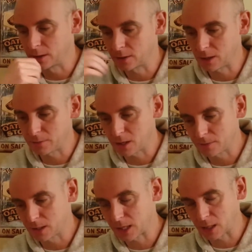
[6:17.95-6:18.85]
So
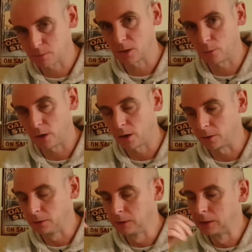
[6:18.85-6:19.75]
sometimes it takes me a
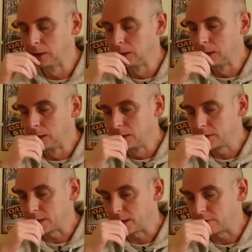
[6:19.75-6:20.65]
while
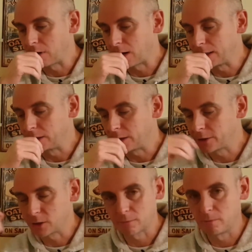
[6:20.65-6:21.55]
to get it right and
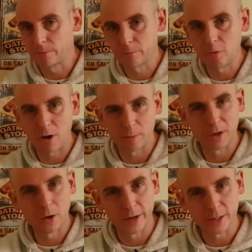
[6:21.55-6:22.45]
I'd just rather
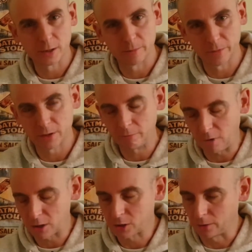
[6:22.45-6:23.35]
be honest than
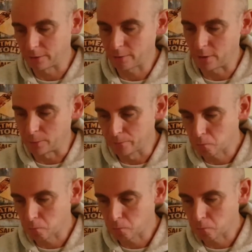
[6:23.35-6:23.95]
rush on through.